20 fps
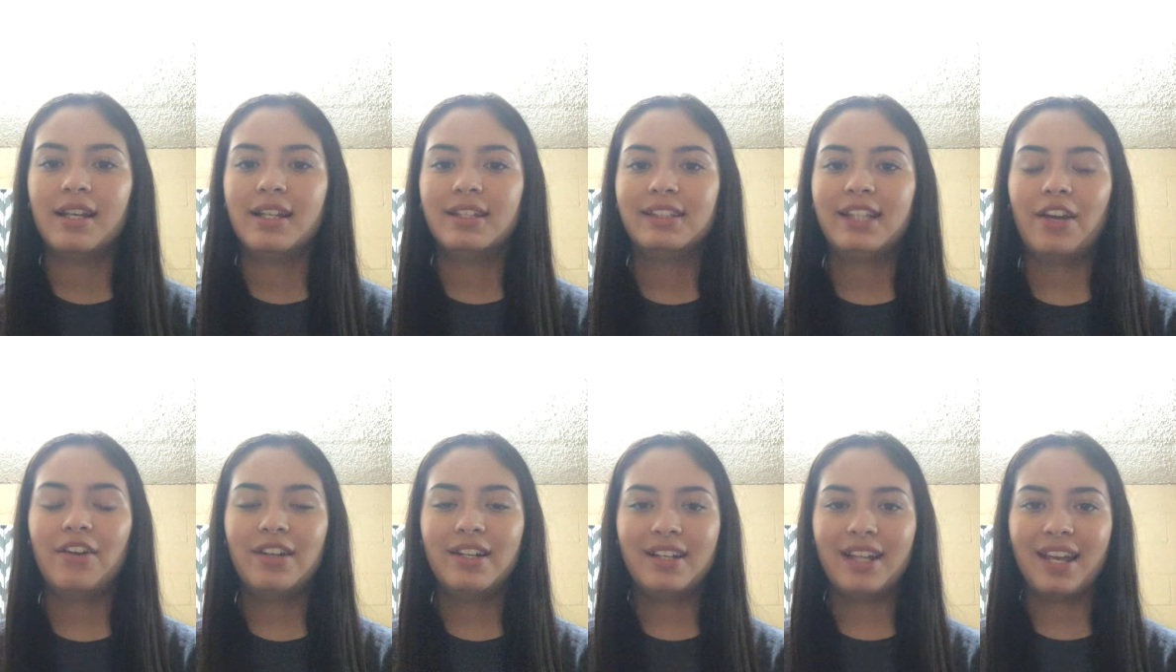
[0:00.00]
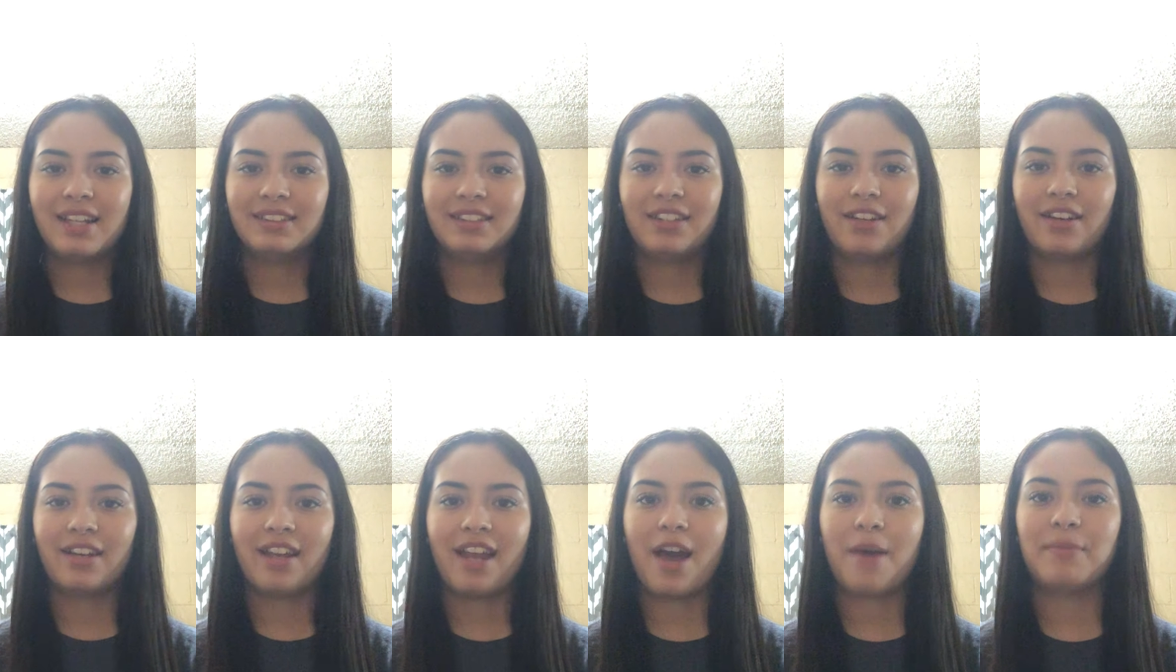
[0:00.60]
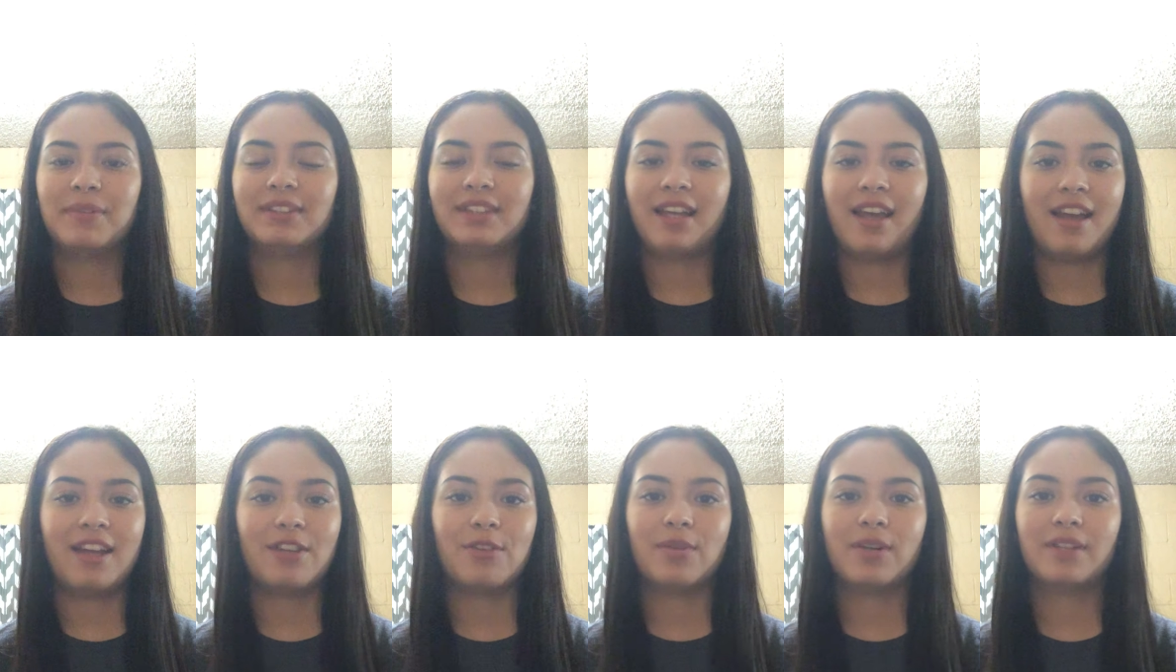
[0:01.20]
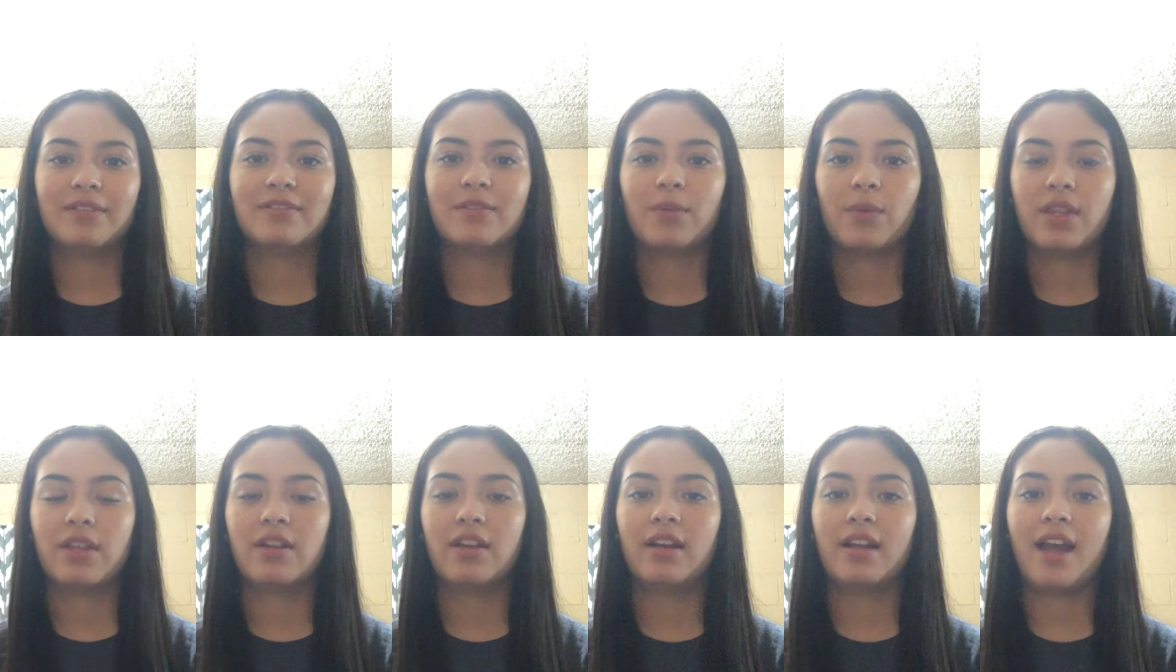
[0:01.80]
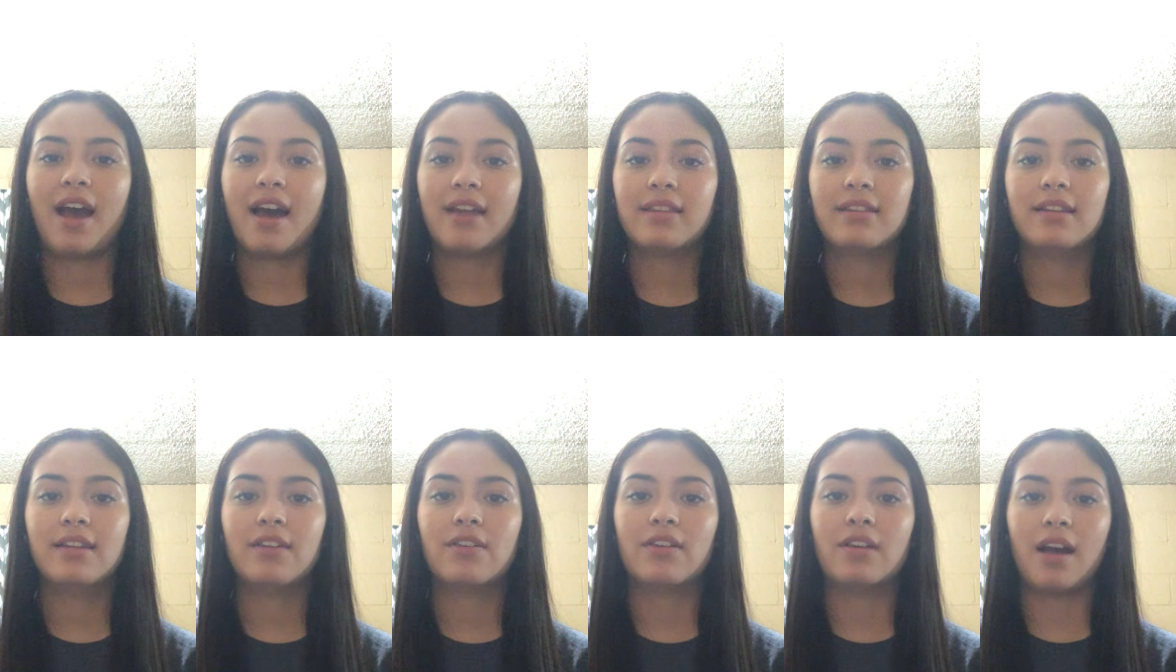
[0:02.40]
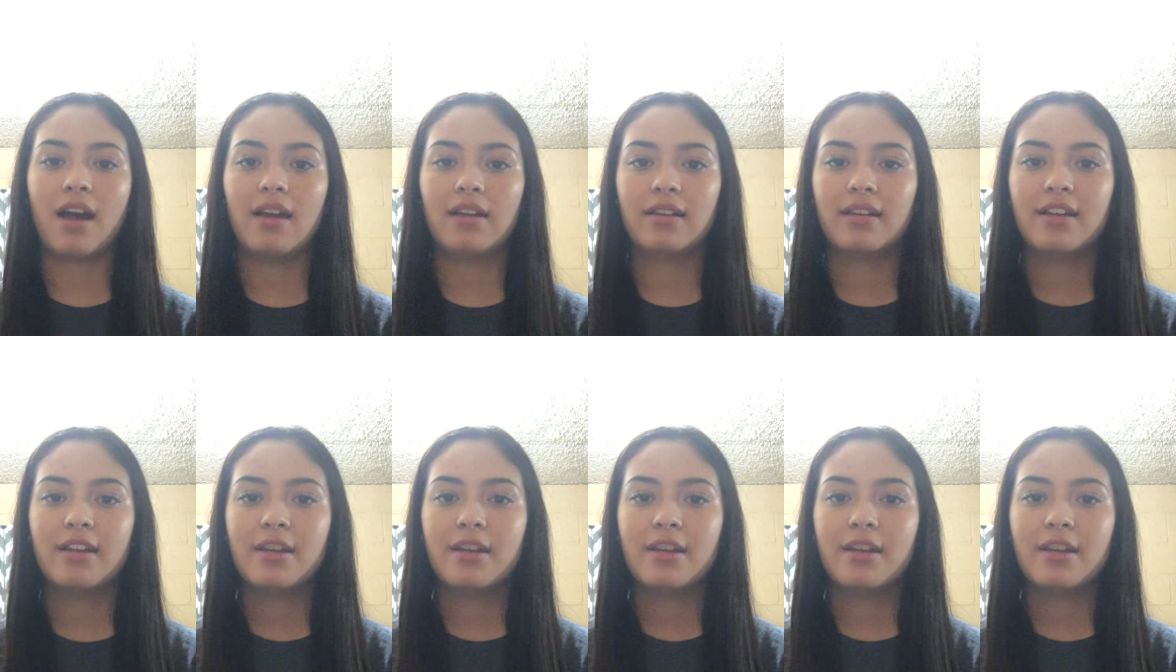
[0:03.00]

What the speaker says: Tearing an ACL can happen to anyone, whether you're an athlete or not.